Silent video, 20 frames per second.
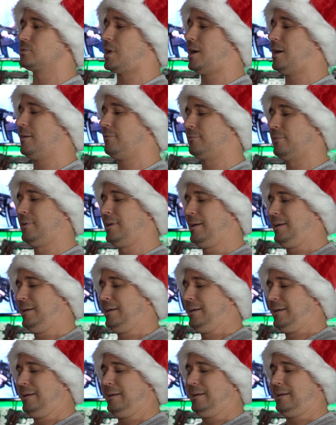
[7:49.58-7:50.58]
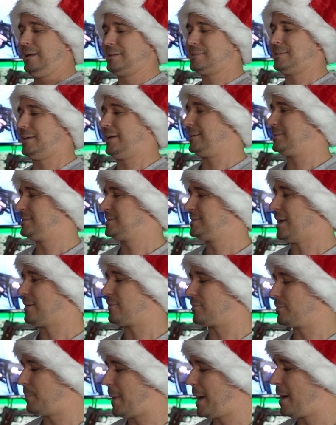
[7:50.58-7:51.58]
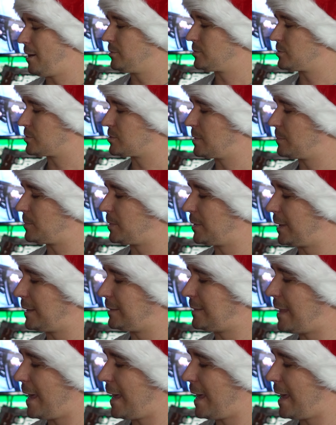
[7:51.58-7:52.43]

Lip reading: off. It's like 7 pounds or something like